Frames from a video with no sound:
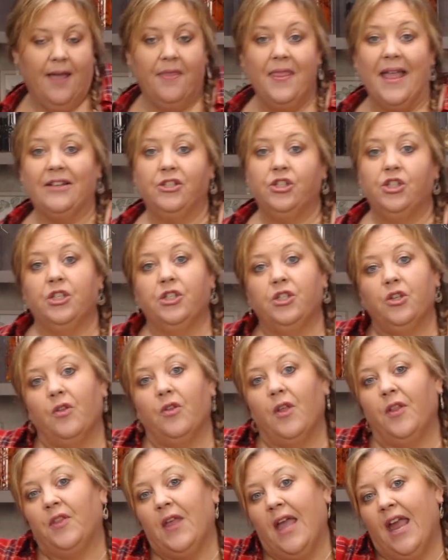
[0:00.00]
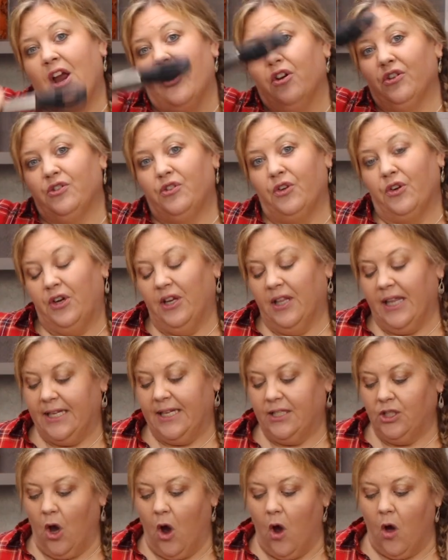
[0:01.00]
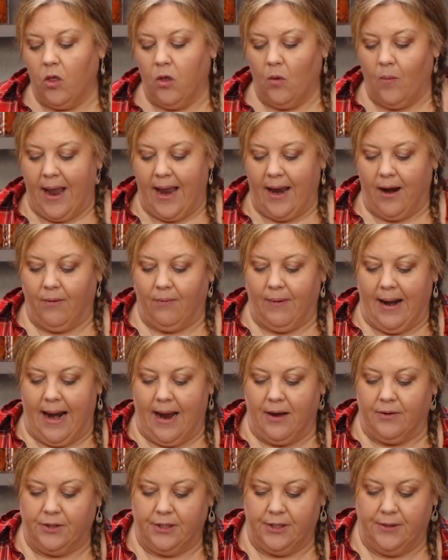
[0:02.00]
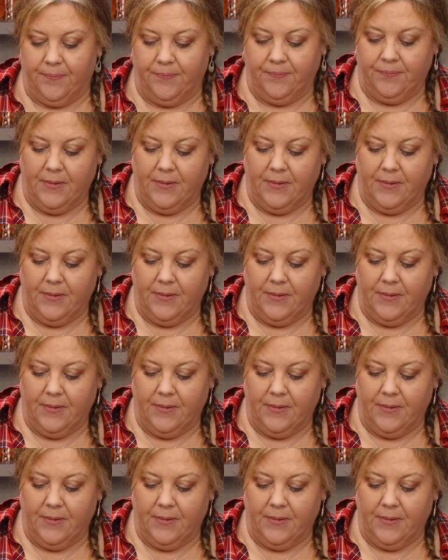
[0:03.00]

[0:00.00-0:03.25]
And that's just so that the air circulates all the way around.